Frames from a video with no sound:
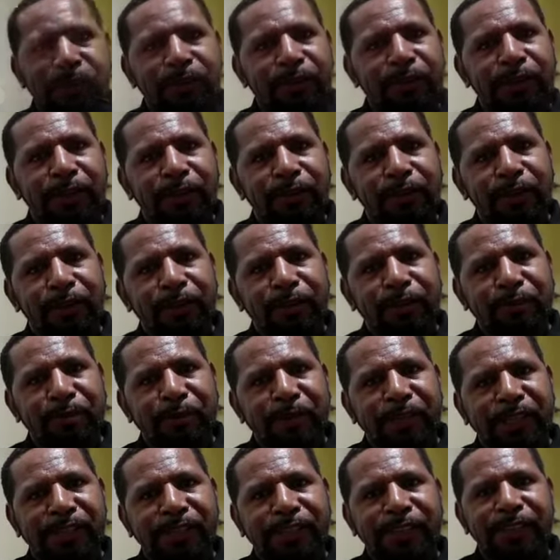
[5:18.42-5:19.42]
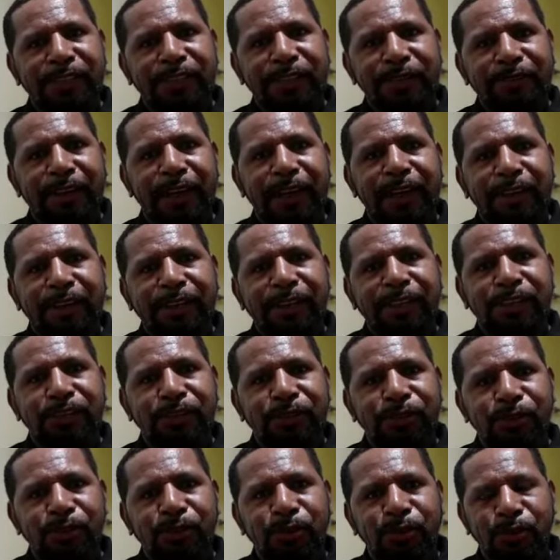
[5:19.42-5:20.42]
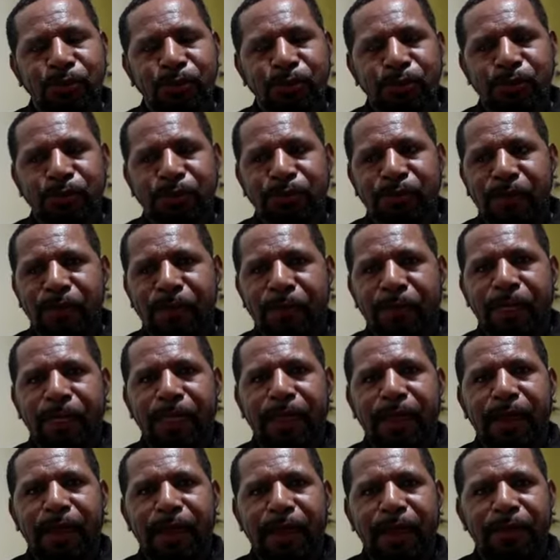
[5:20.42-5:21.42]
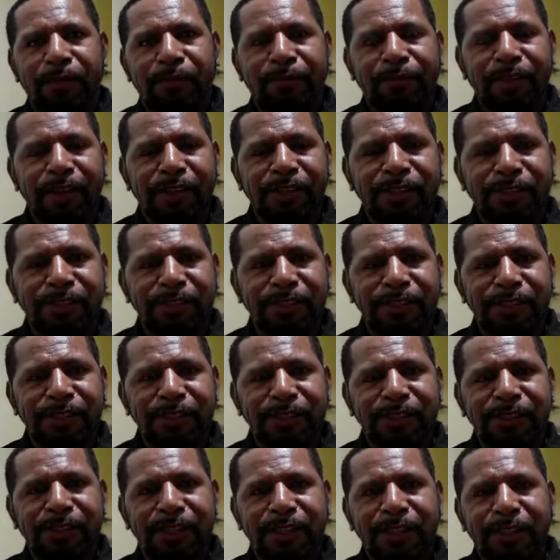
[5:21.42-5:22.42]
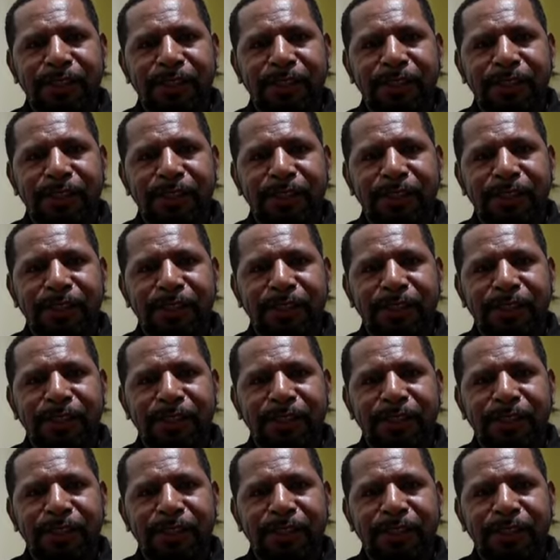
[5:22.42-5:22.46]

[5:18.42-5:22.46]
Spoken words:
The recruitment is divided into two. First is